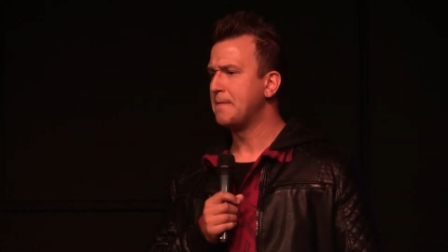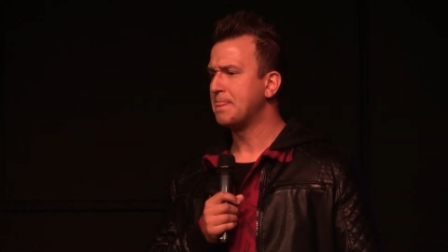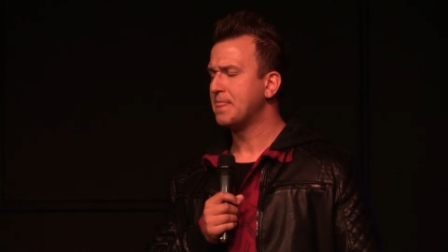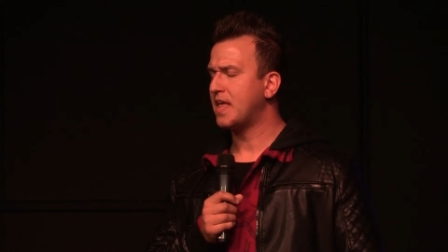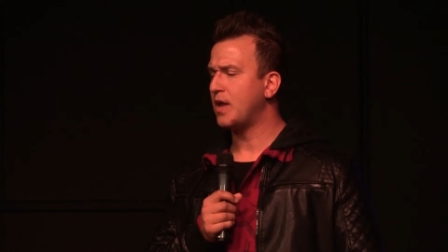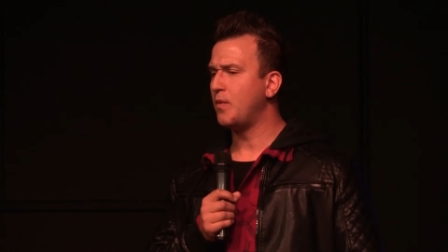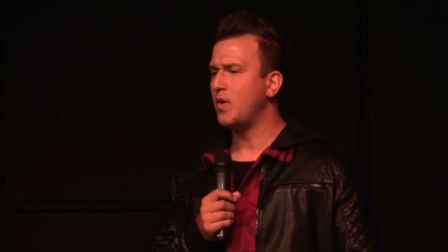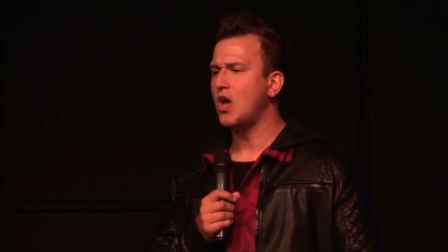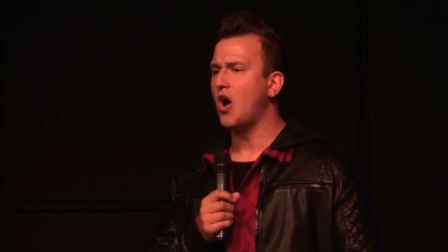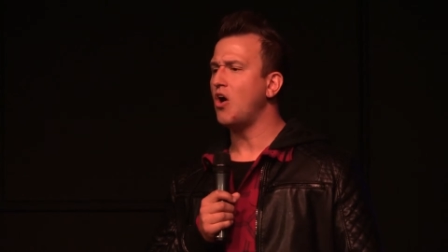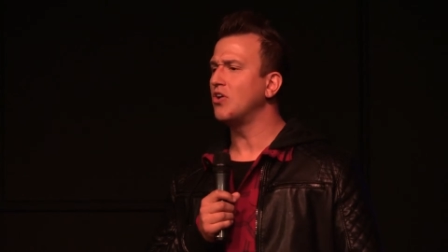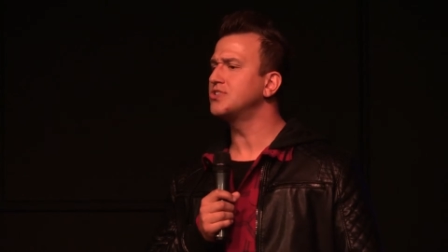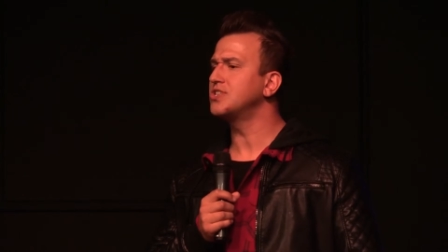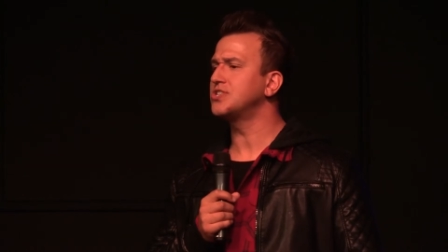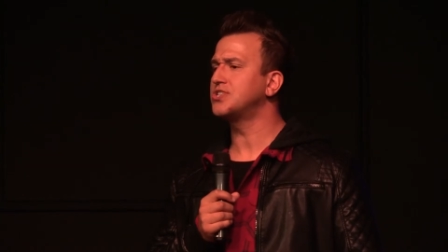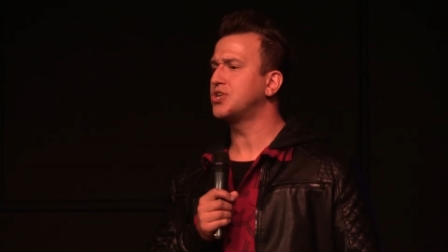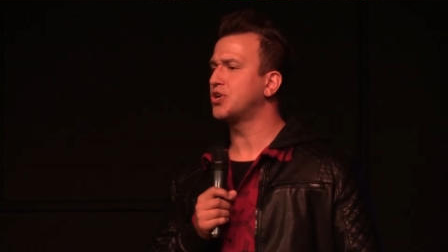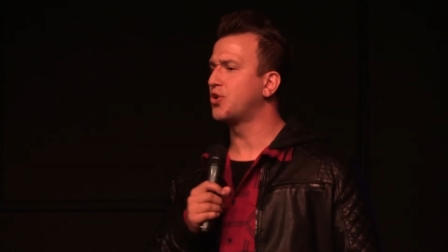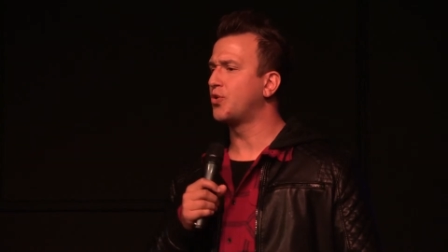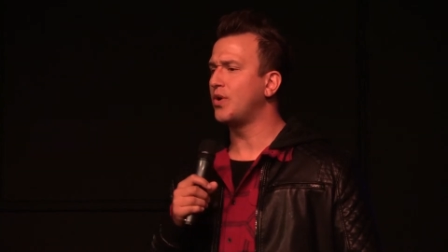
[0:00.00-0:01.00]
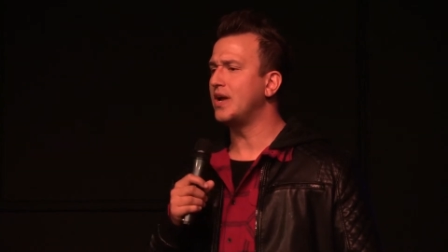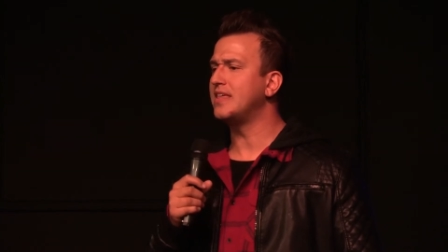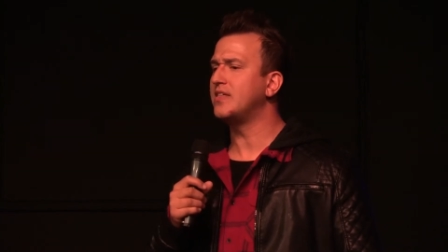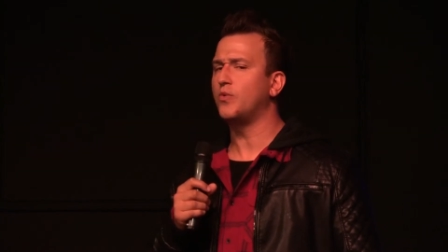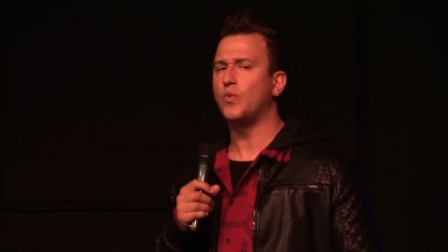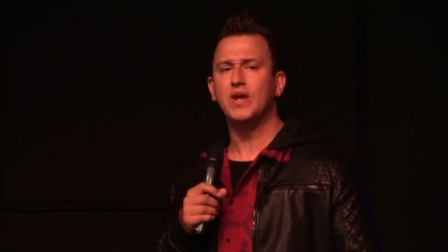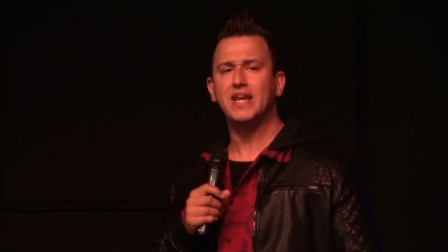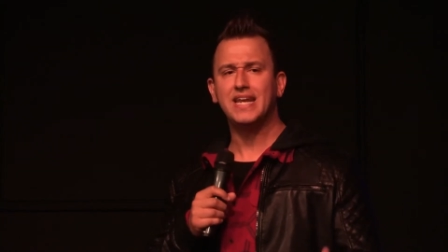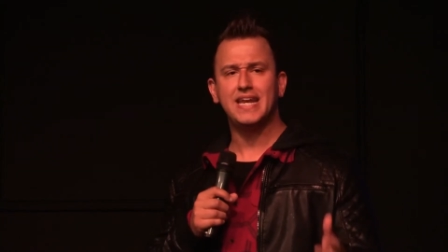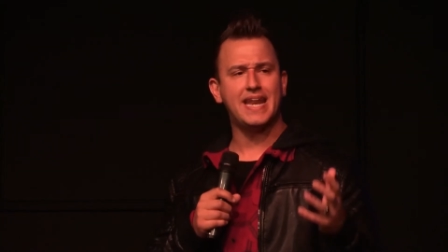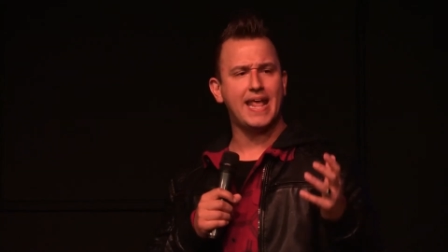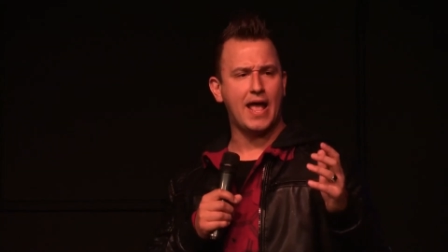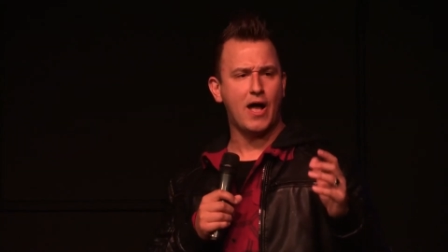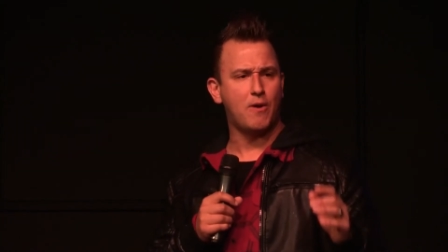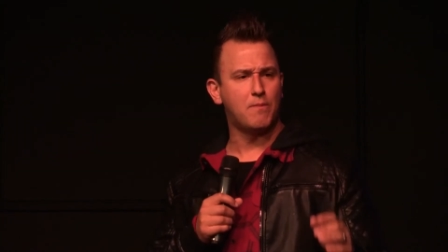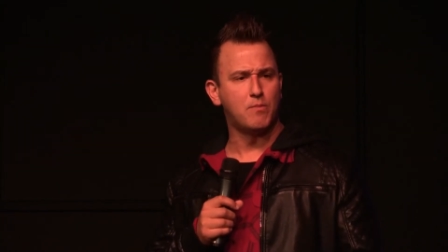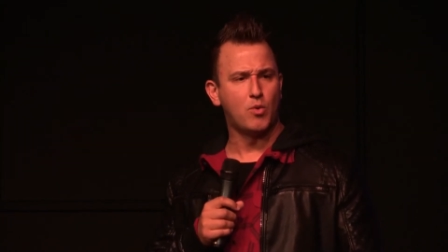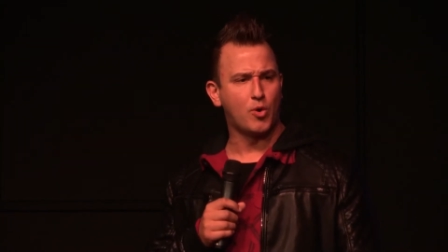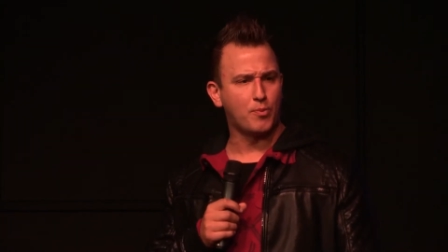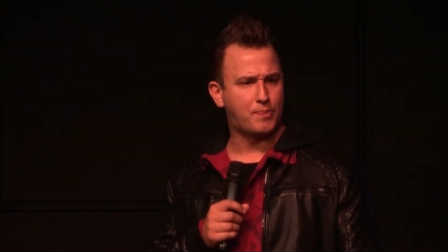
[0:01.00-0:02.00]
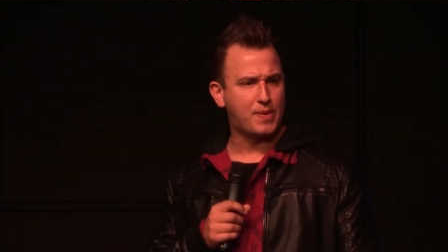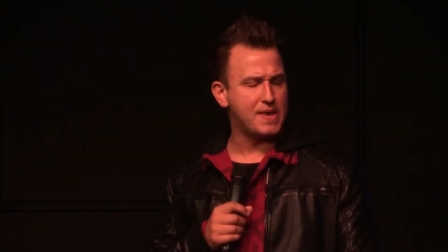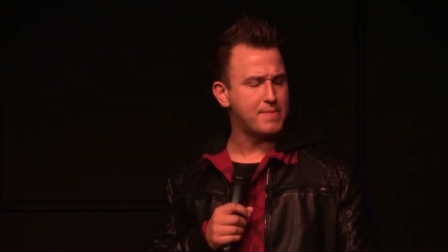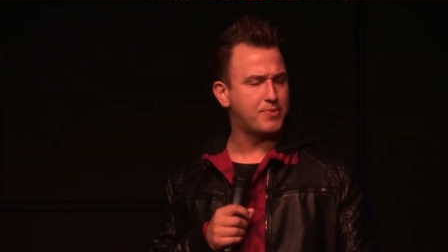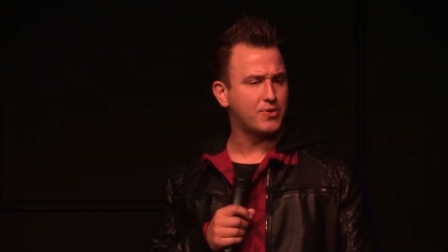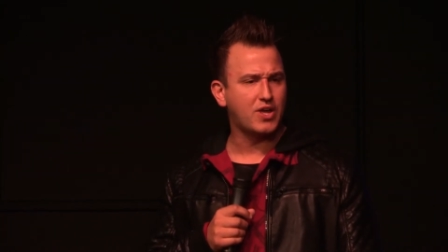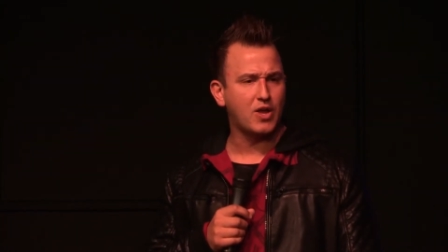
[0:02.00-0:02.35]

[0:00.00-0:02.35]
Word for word: Can we all just agree that we need to help more people?